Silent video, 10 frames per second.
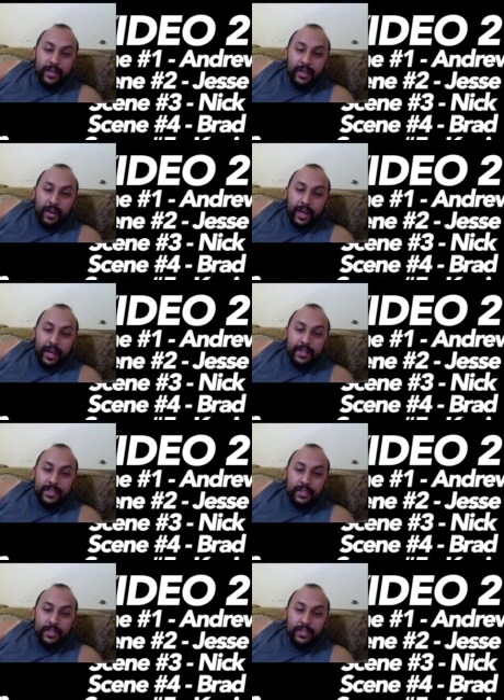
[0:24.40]
Now
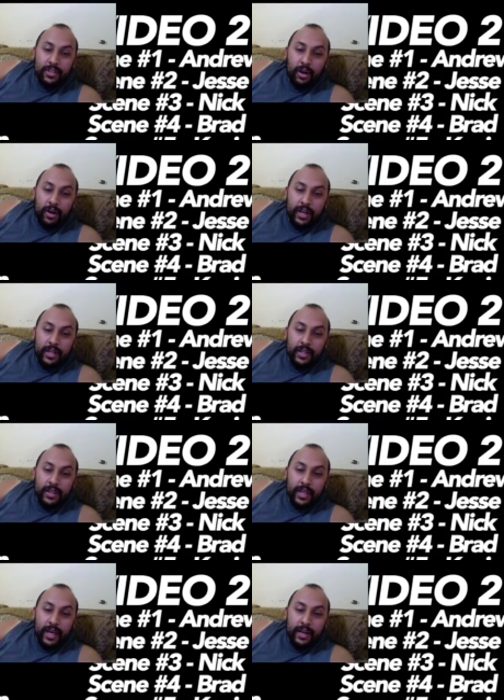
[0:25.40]
guys, sorry
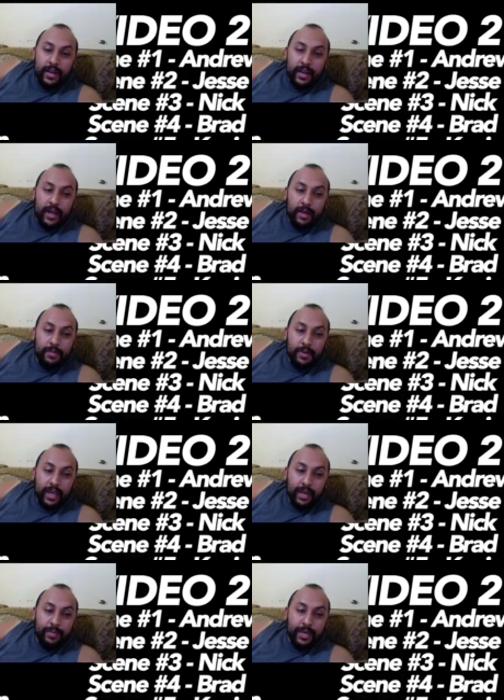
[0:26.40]
that um, you
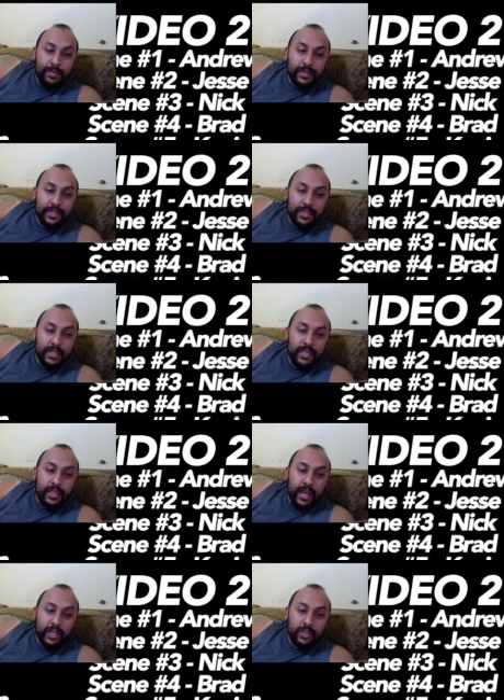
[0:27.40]
can't be able to see
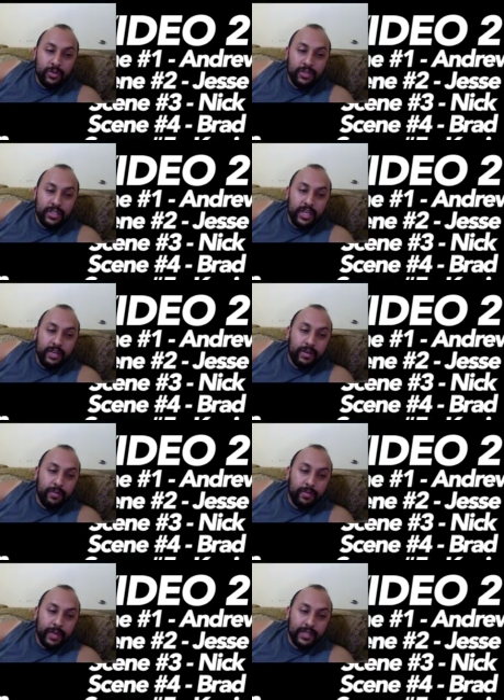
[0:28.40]
the actual scene
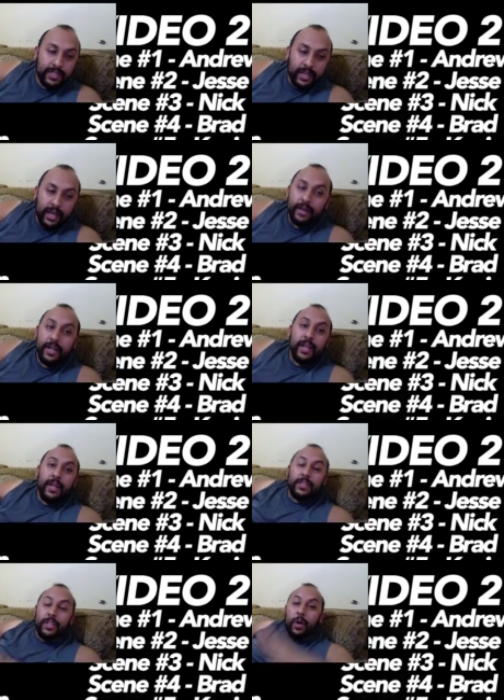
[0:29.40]
number because of that.
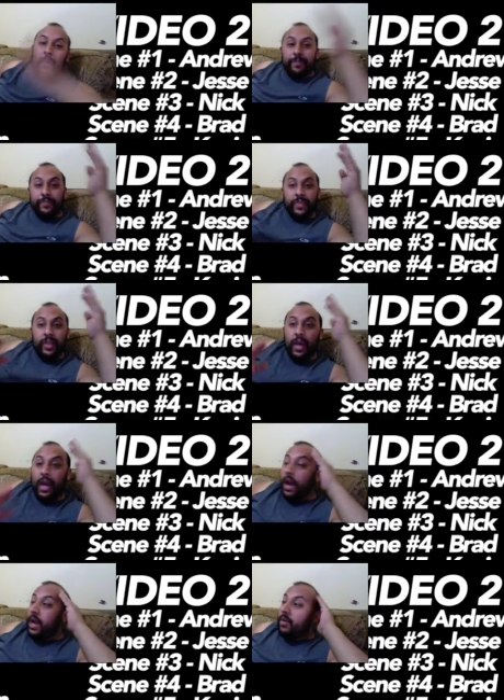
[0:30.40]
So
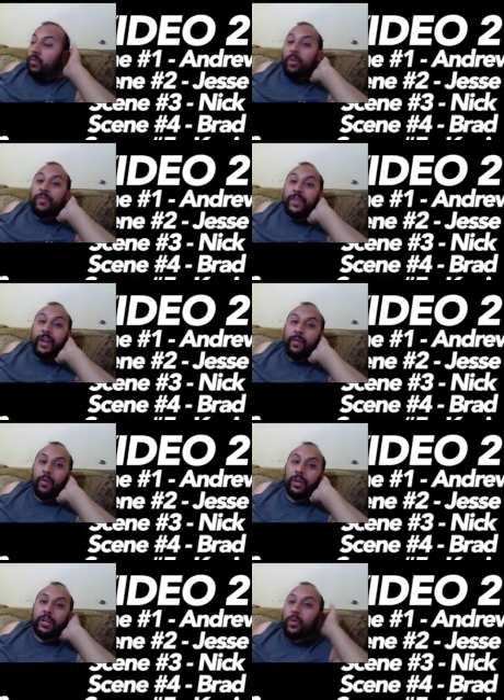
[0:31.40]
Iron Wolf
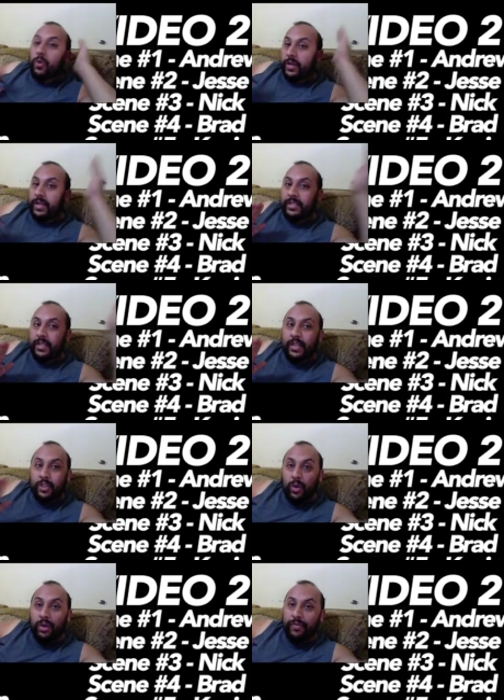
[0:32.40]
Network, who is a
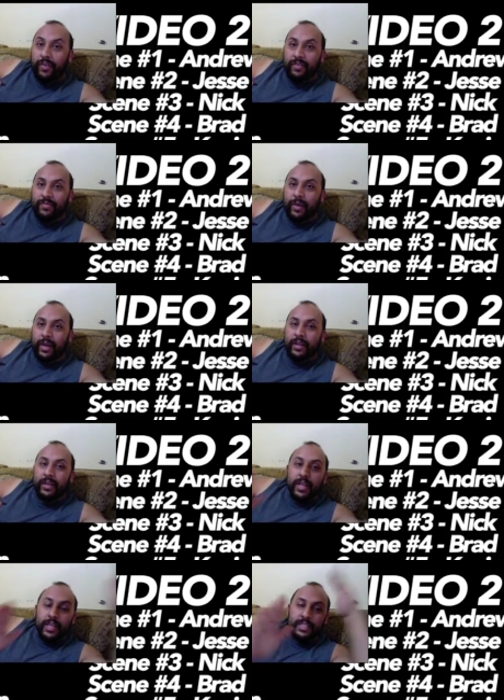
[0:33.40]
Twitter friend of mine,
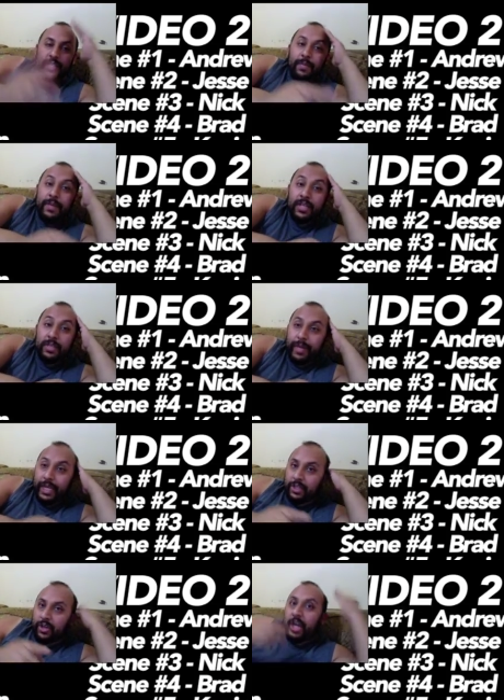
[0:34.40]
sent me this
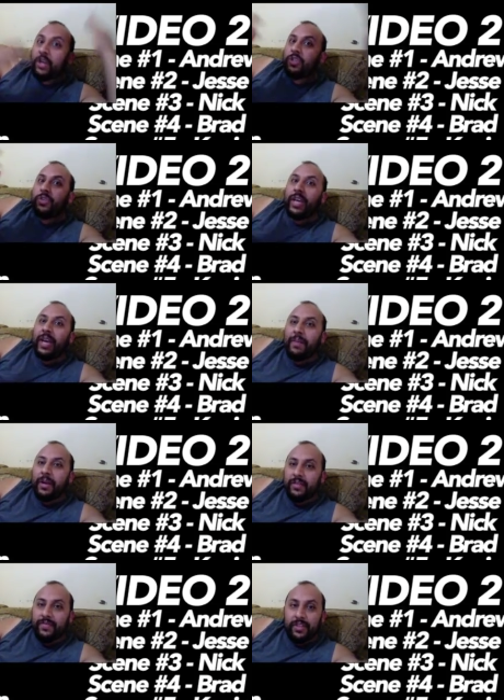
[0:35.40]
picture. I also came
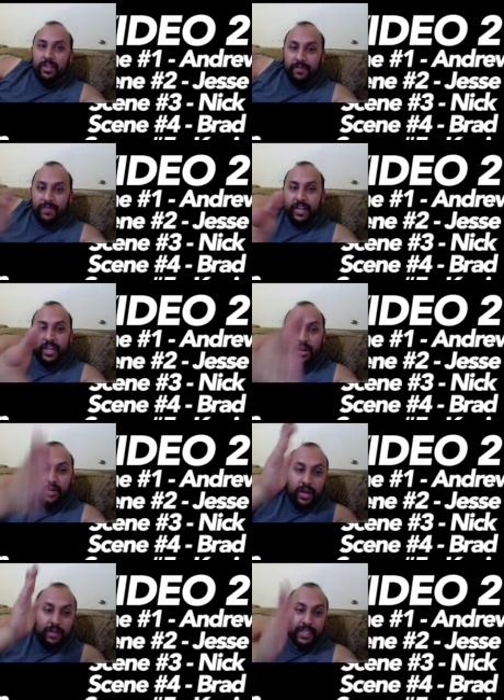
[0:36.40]
on the, to the video
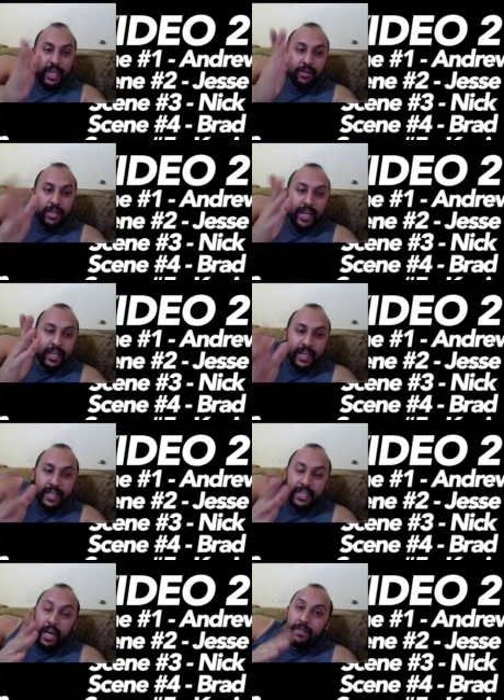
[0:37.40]
of Psycho Dad
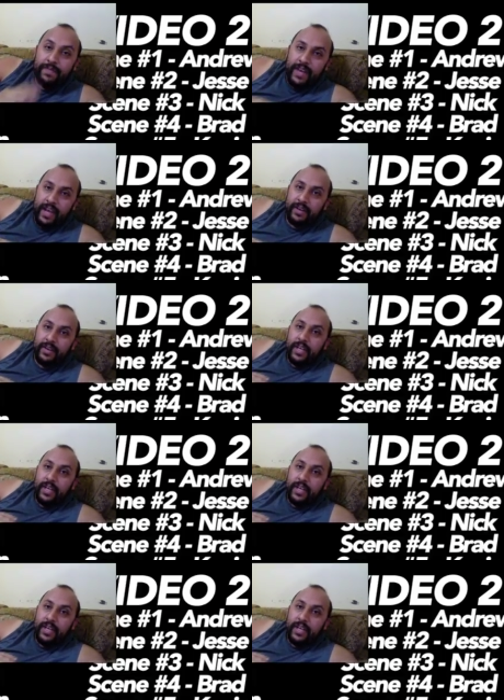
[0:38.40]
kicks out a fan.